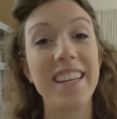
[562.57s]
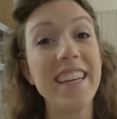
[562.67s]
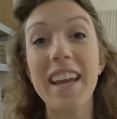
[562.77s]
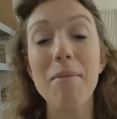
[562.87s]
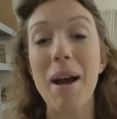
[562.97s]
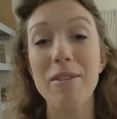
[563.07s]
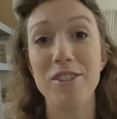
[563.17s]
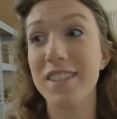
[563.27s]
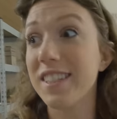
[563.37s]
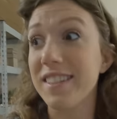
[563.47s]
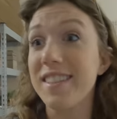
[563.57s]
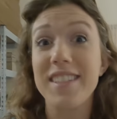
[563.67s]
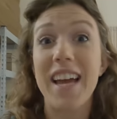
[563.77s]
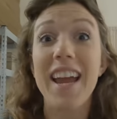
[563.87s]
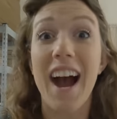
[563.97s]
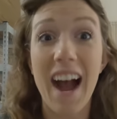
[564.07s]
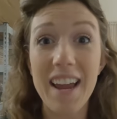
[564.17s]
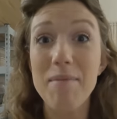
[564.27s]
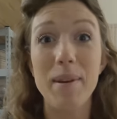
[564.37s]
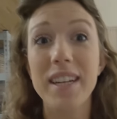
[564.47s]
he came out just to say
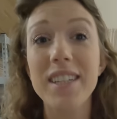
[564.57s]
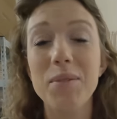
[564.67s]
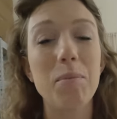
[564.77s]
hi meet us.